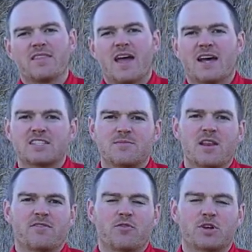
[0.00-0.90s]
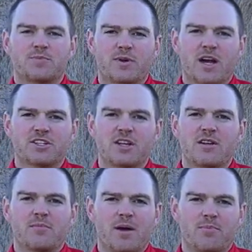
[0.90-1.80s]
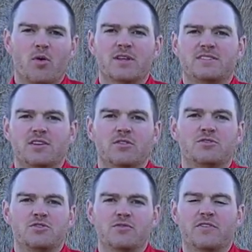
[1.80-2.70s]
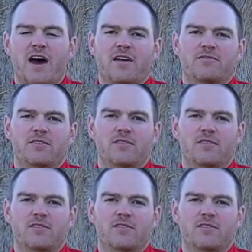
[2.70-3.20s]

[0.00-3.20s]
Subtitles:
the estimated forage production by 0.025.